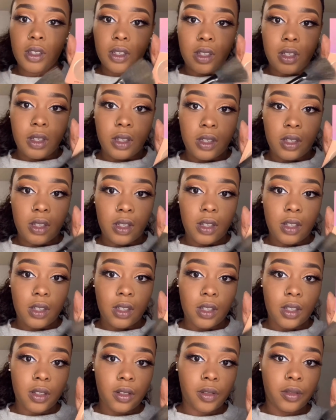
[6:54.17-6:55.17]
it with
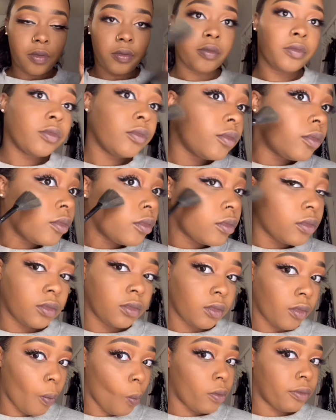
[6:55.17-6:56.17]
a
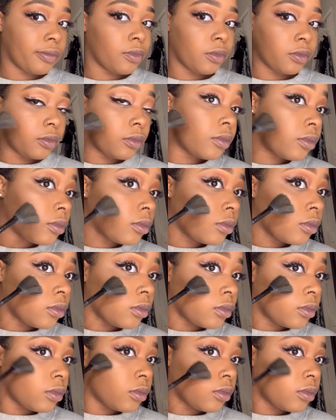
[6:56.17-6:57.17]
powder
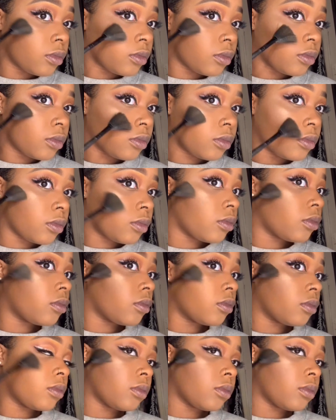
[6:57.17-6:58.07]
highlight.